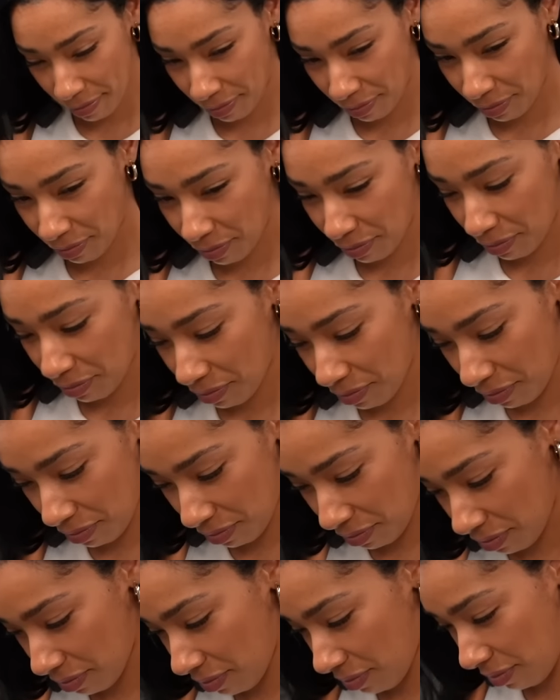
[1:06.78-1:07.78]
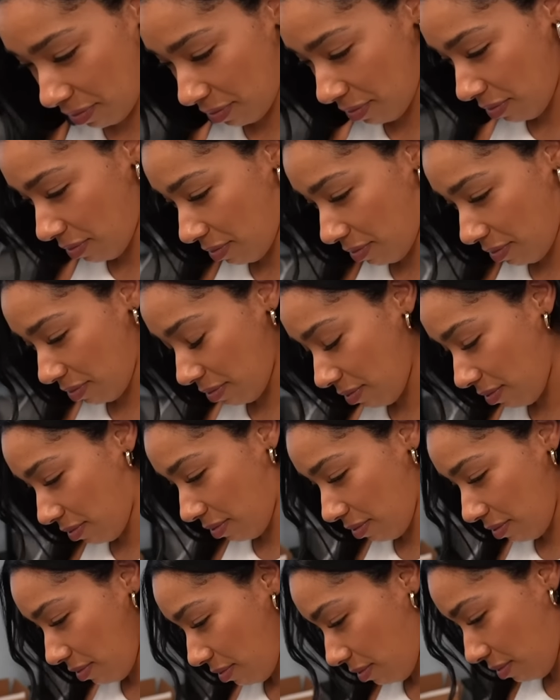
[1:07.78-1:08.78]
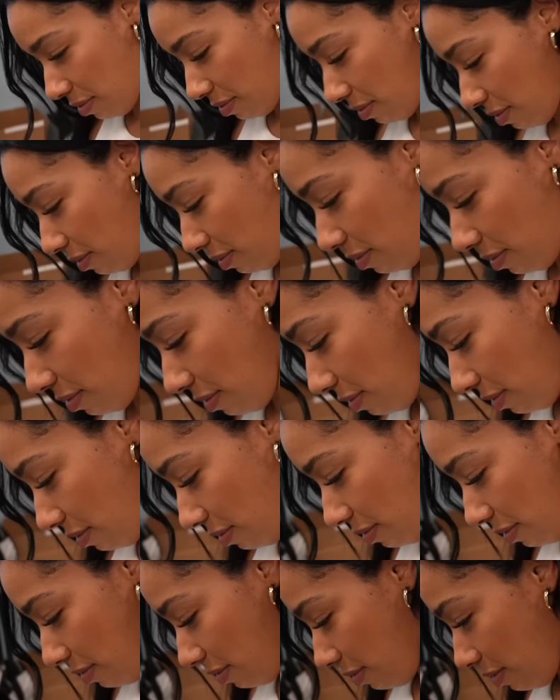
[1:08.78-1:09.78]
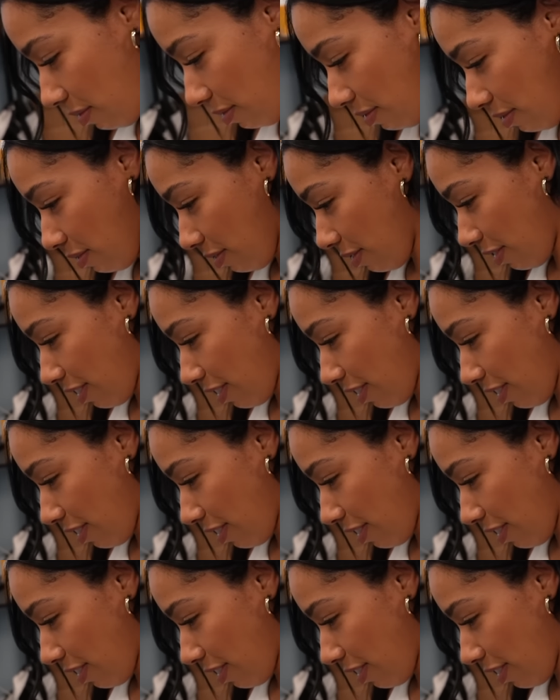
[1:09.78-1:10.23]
Is it at least like flavored?